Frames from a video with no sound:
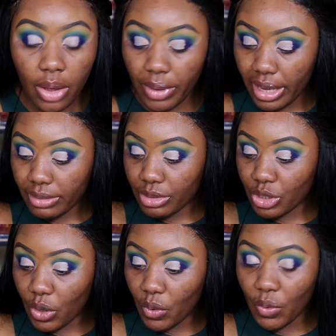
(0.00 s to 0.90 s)
Okay,
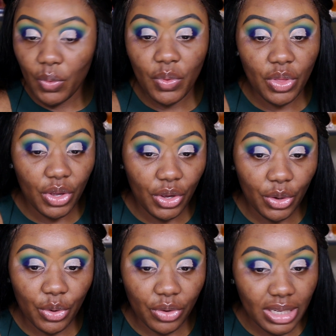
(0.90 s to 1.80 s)
so the
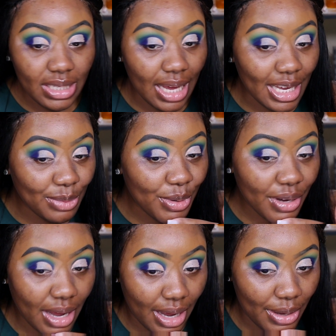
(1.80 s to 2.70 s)
crease has been
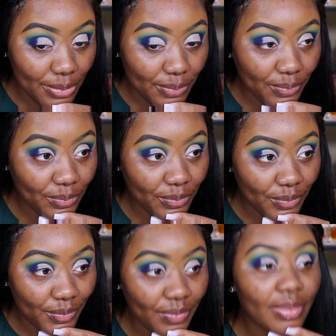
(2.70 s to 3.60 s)
cut.
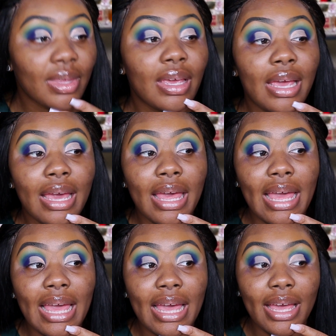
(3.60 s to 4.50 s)

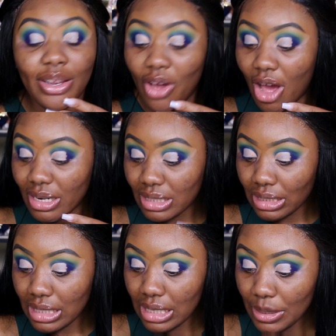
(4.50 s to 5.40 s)
And
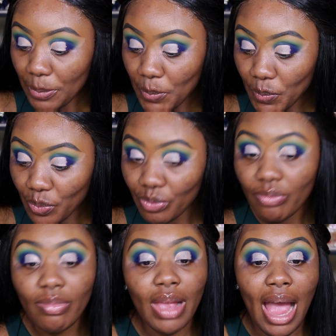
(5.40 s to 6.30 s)
honestly,
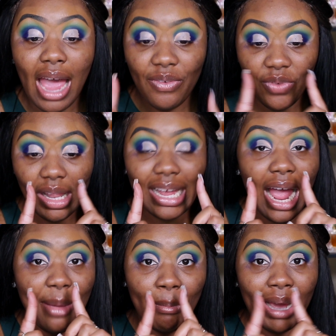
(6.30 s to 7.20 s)
I feel like
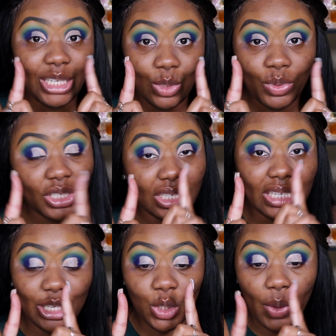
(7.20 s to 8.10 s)
I might switch this
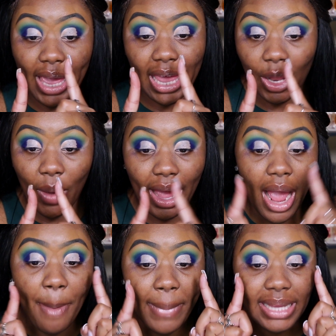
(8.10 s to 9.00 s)
into a halo
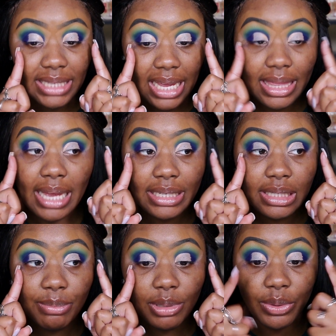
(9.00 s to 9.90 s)
eye. I may take that
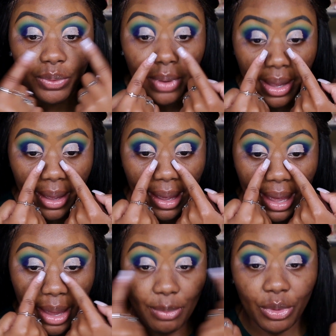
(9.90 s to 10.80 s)
deep blue
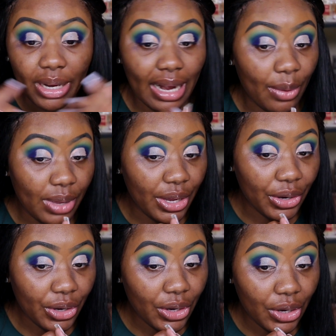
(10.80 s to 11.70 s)
and bring it out
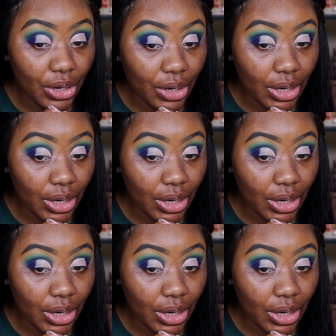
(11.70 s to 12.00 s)
here.